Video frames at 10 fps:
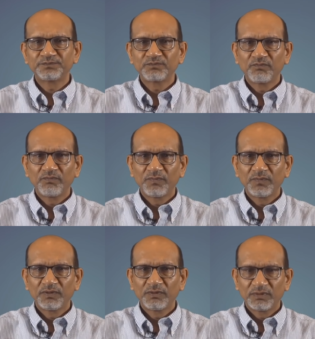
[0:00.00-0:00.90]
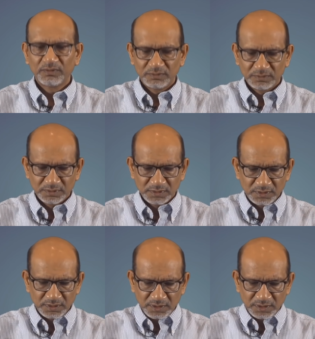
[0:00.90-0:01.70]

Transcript: No one is speaking in this clip.